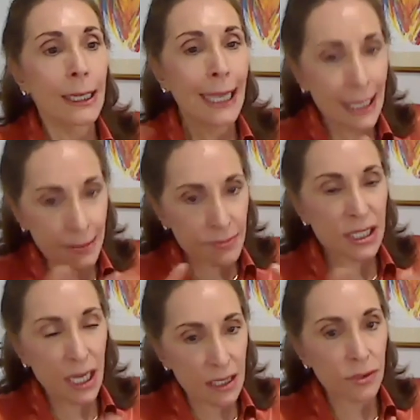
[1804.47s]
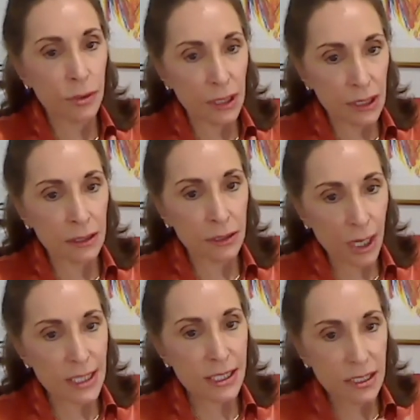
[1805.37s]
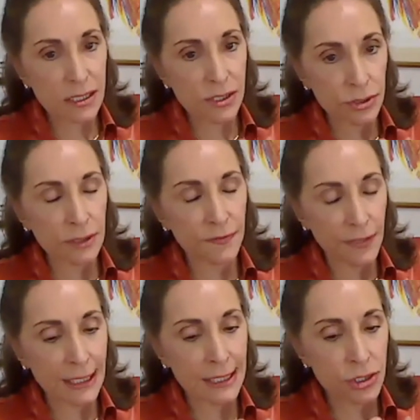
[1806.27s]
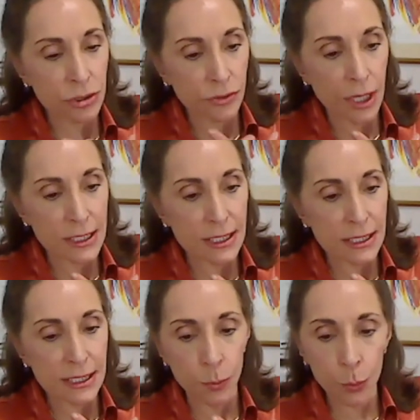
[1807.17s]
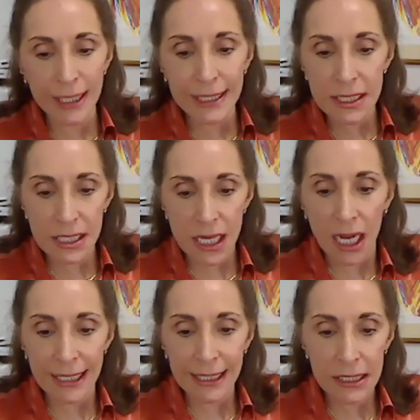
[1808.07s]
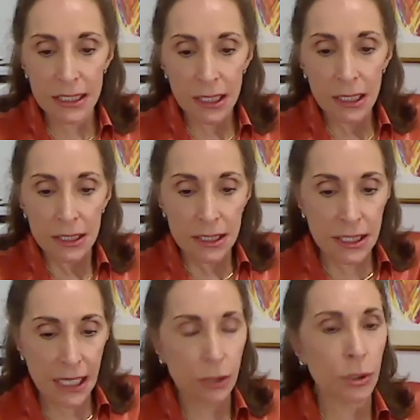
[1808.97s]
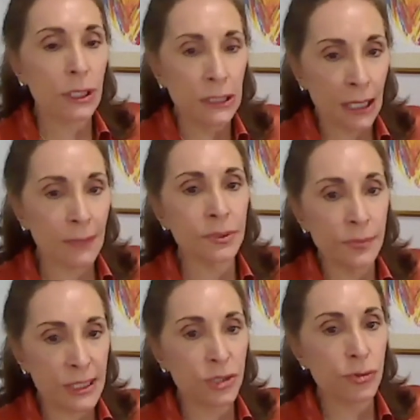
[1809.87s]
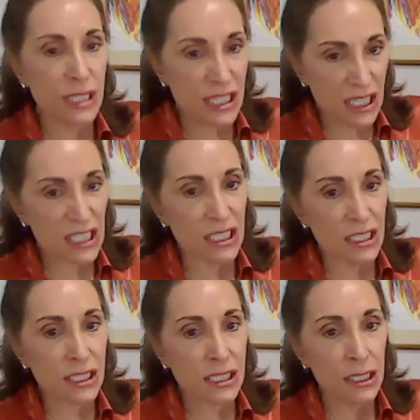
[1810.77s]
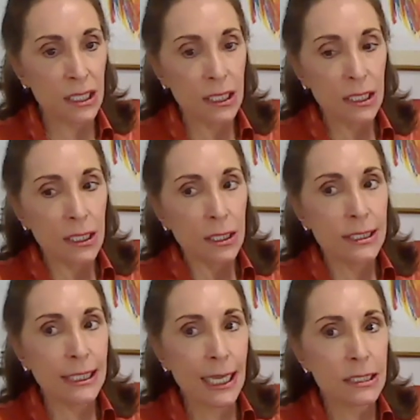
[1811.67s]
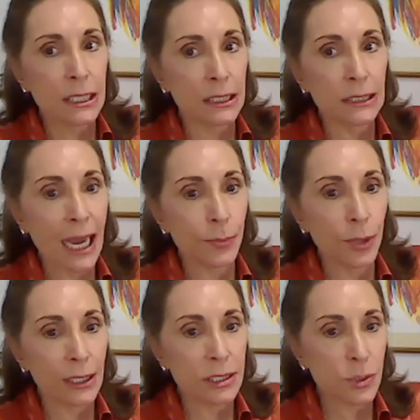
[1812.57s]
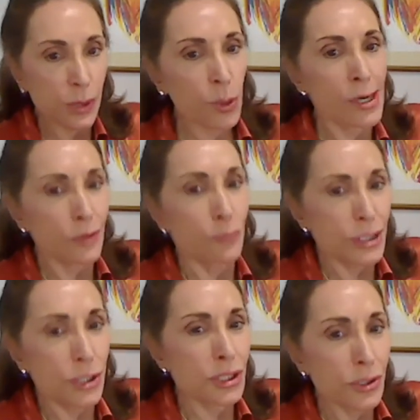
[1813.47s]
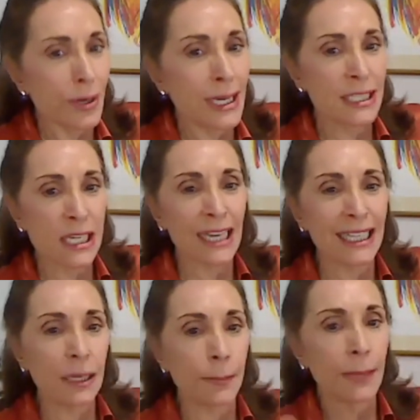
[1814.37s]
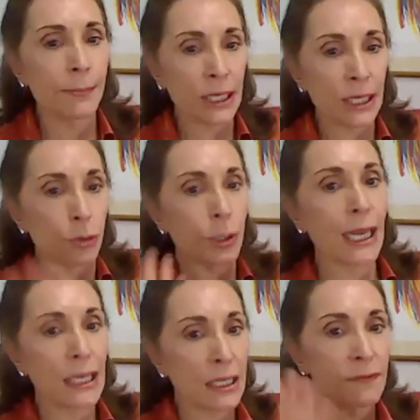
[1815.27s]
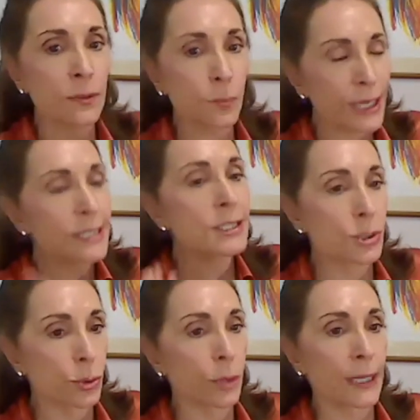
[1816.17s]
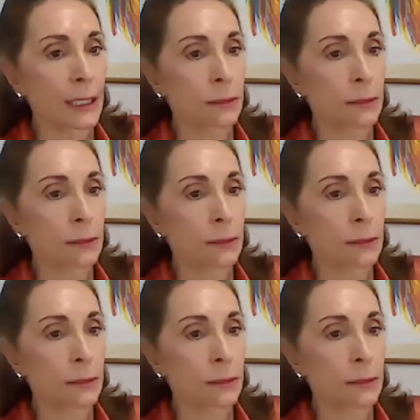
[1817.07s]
came together in a crisis during the financial crisis, and we decided to take our complementary skills to collaborate, because we wanted to reduce our anxiety by being creative and brainstorming.